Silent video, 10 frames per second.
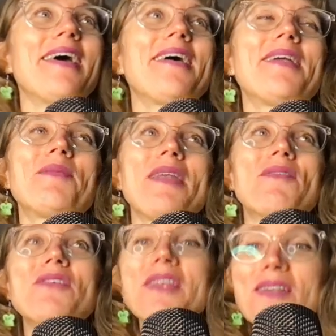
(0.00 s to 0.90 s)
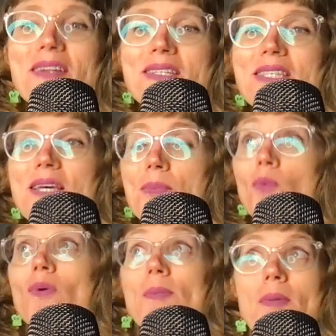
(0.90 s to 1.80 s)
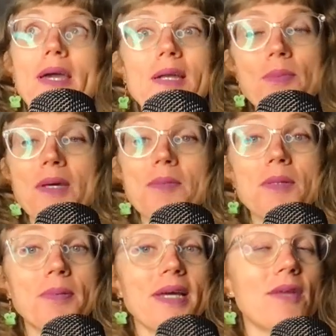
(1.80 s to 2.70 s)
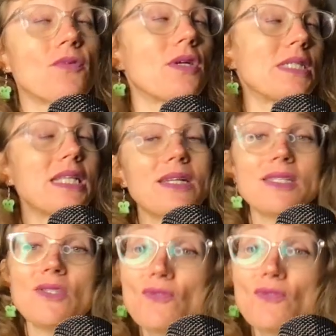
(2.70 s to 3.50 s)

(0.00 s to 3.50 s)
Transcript: and everything lines up, we might be able to play it for as little as